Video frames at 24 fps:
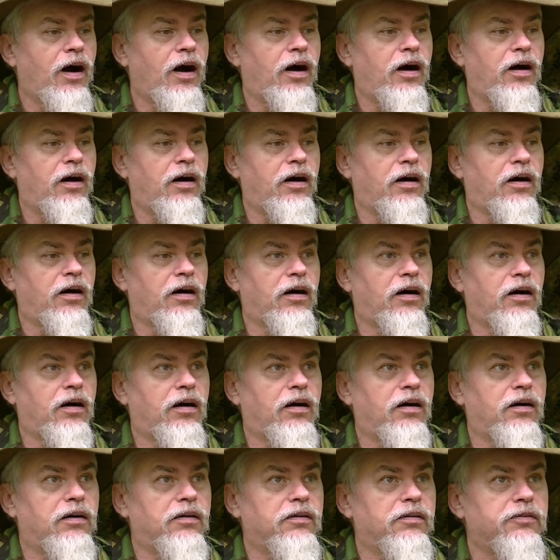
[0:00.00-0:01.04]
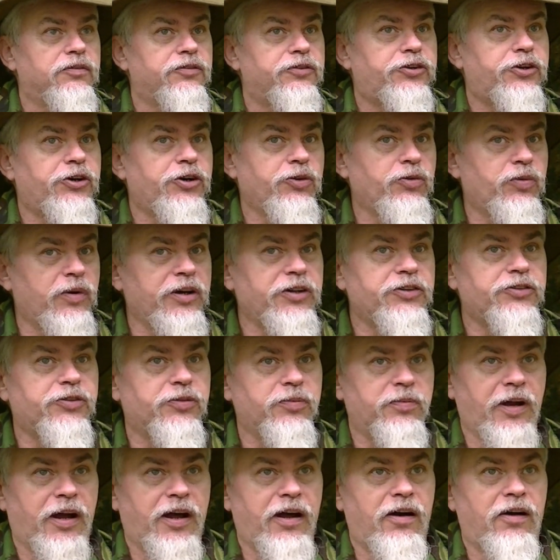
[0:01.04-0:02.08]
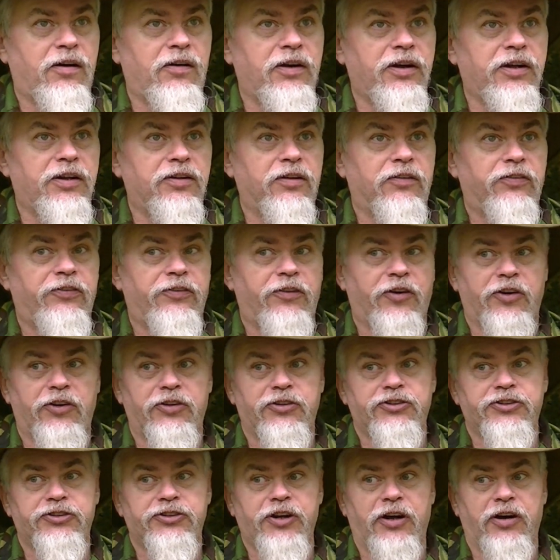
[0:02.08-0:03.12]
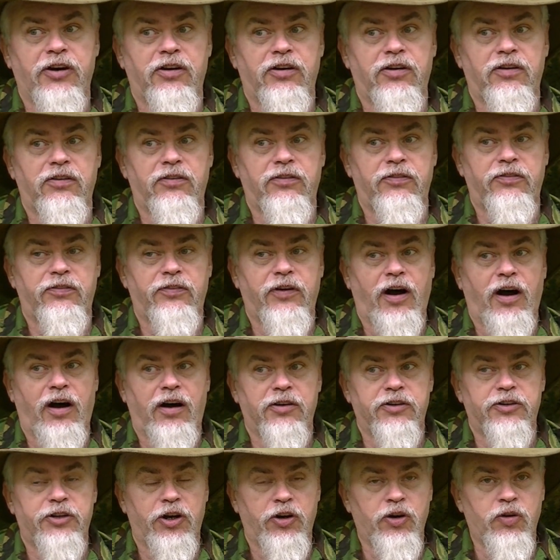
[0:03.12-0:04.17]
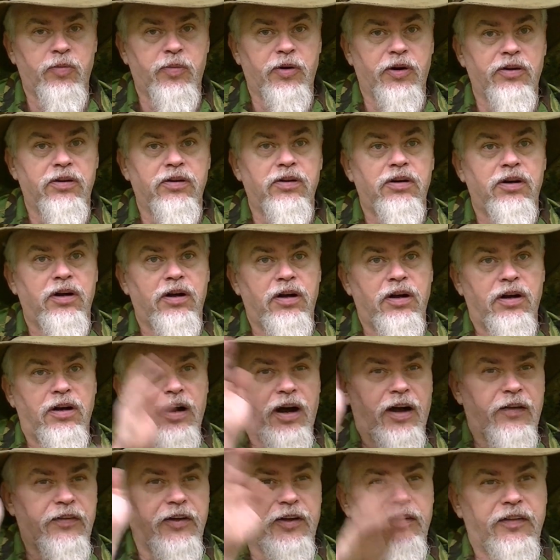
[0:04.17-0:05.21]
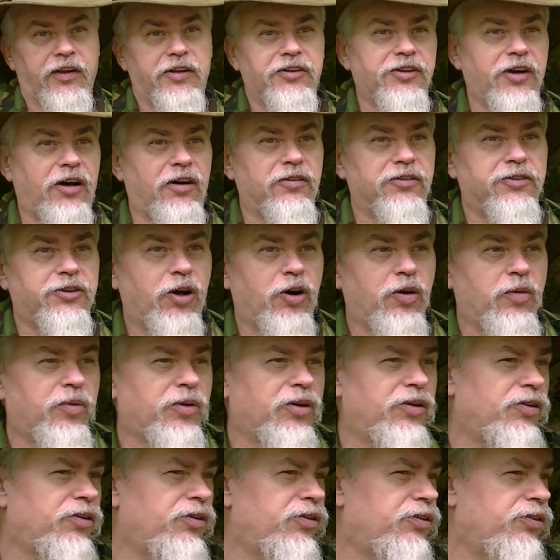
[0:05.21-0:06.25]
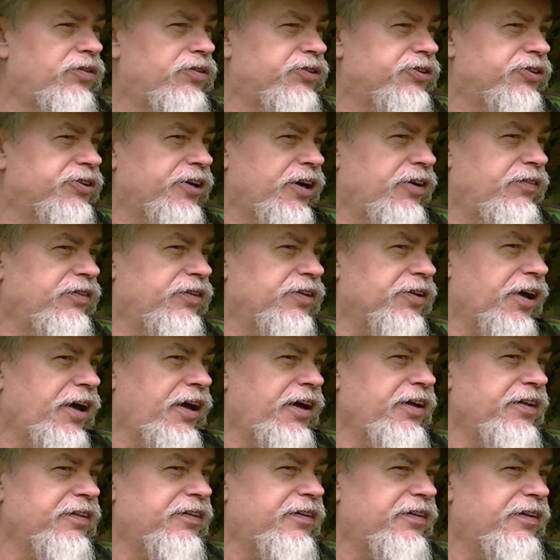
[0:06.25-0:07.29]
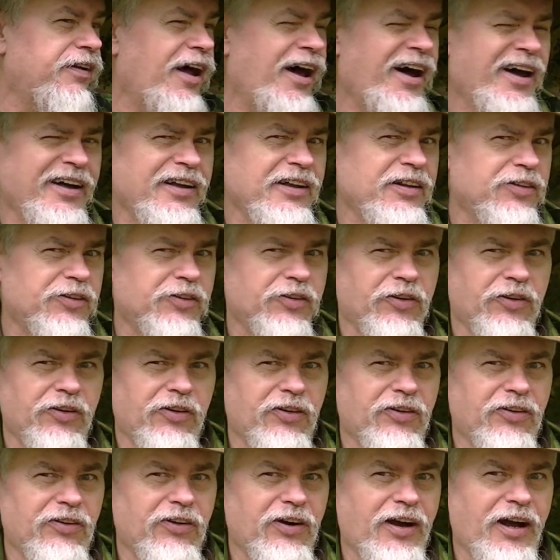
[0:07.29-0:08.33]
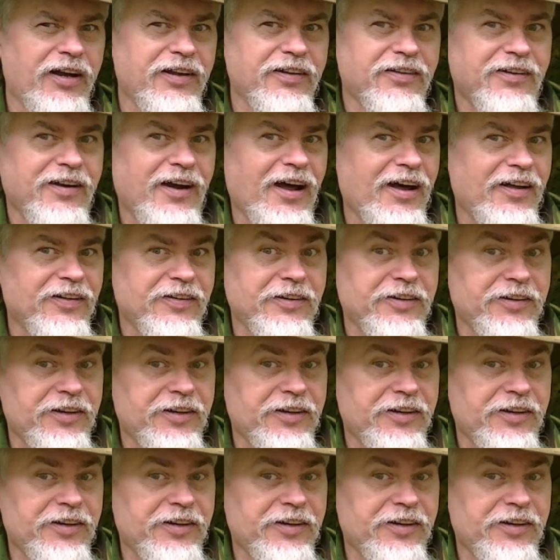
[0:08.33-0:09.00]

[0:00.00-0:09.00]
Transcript: 2 weeks from now, in the first of October, think that's October 7th, 8th, 9th, or 8th, 9th,